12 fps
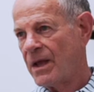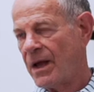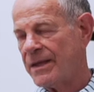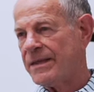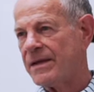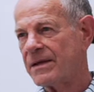
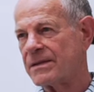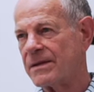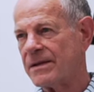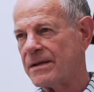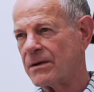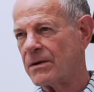I think
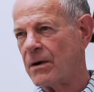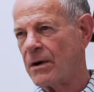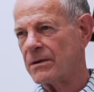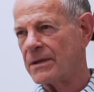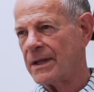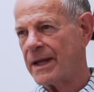that there
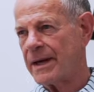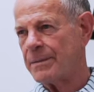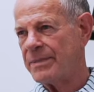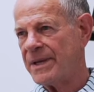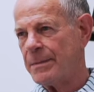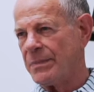are a lot
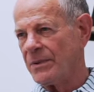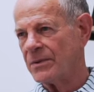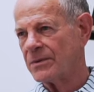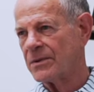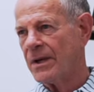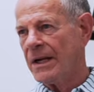of
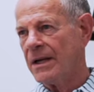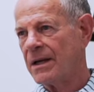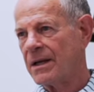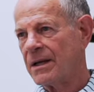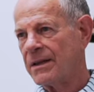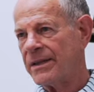people
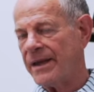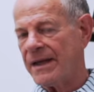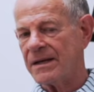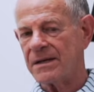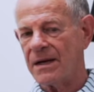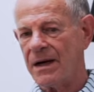
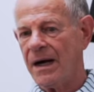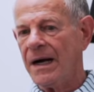that